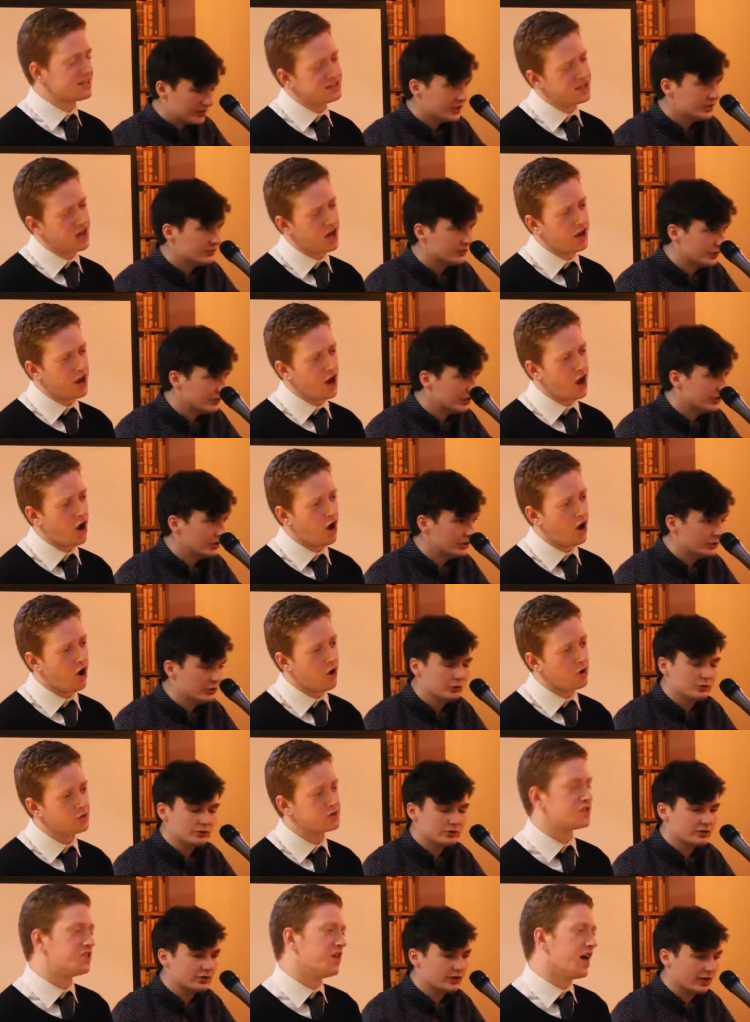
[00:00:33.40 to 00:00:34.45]
Speaker 1: is the
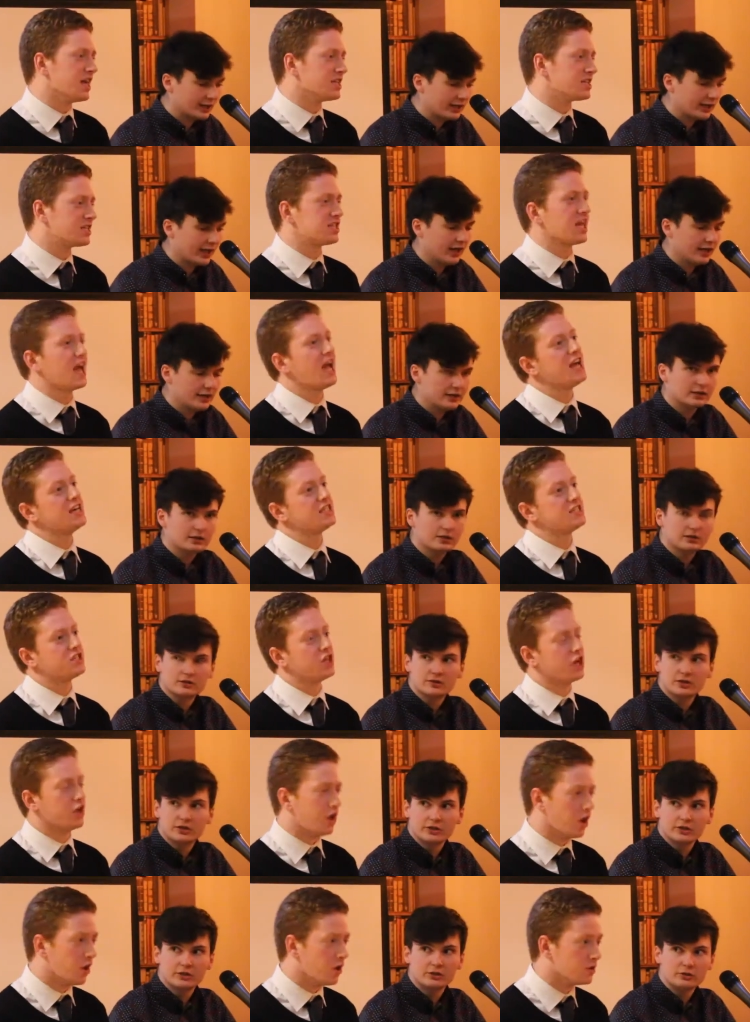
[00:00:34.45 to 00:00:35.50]
news. This is
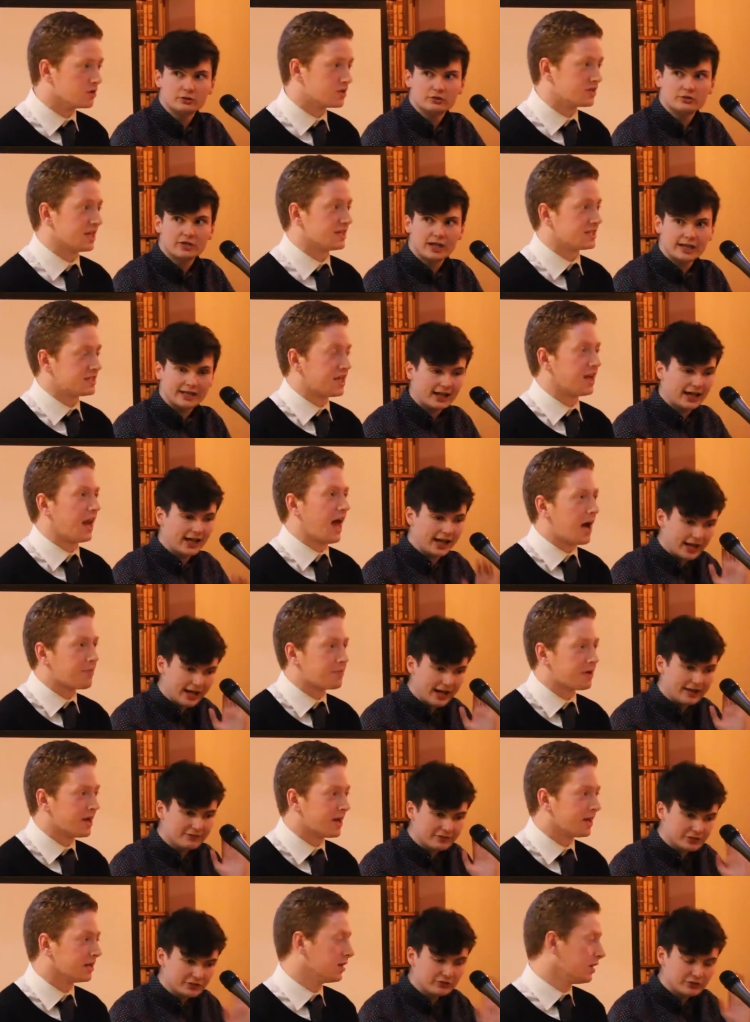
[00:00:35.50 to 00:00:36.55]
the news. It's still
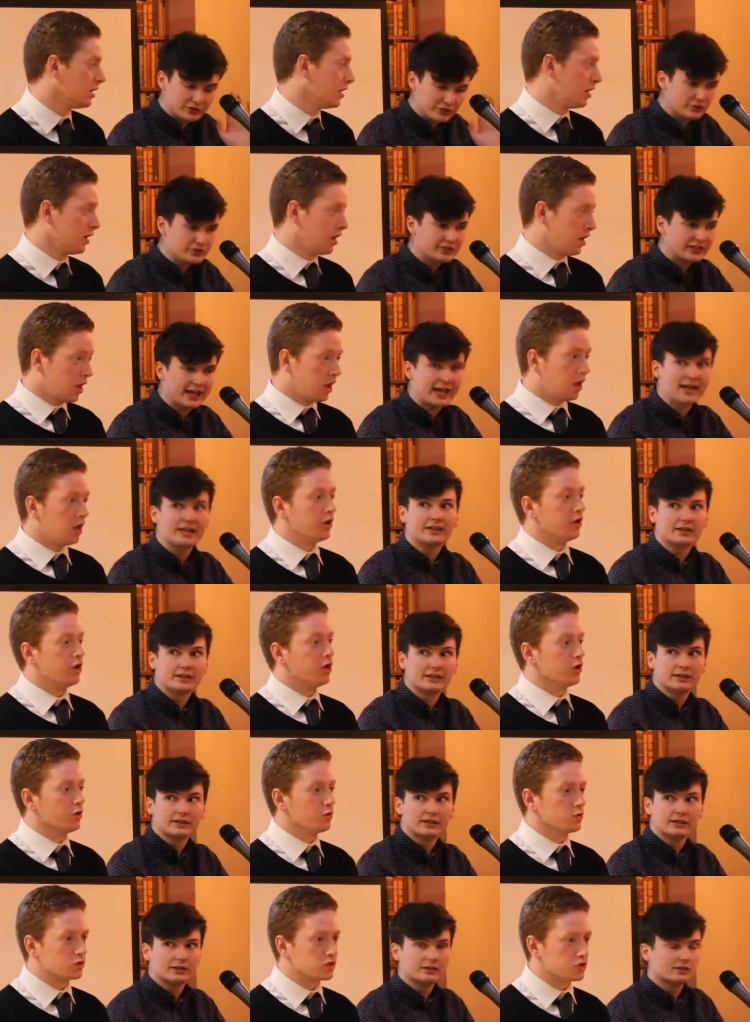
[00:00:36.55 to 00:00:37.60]
happening. The news again.
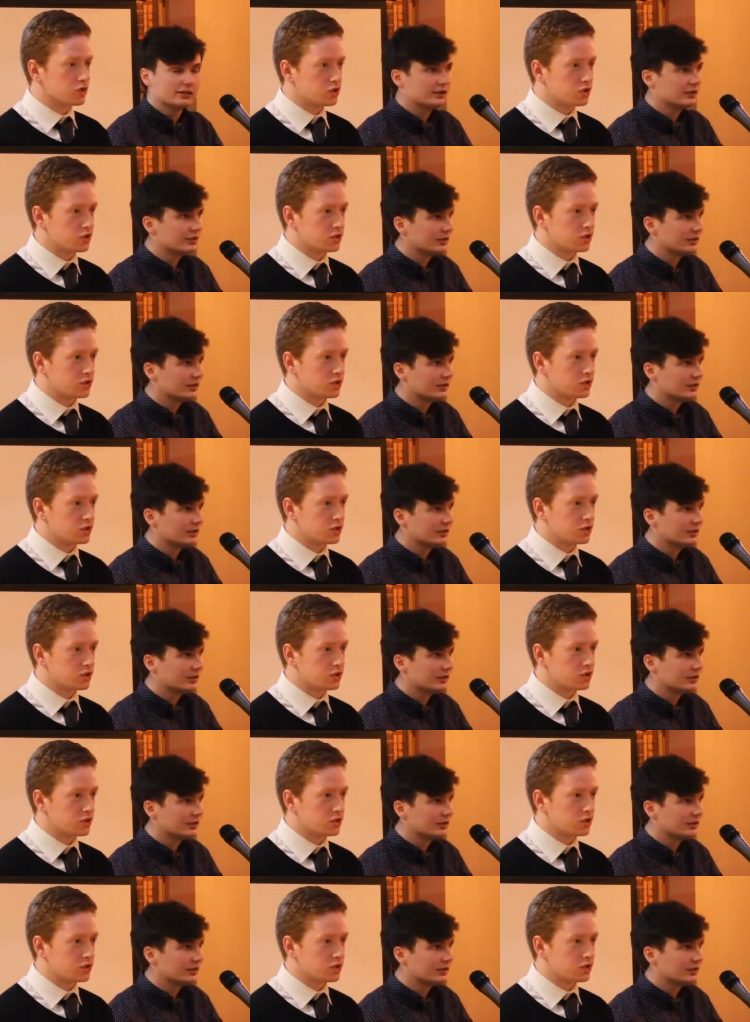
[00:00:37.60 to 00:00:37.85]
News.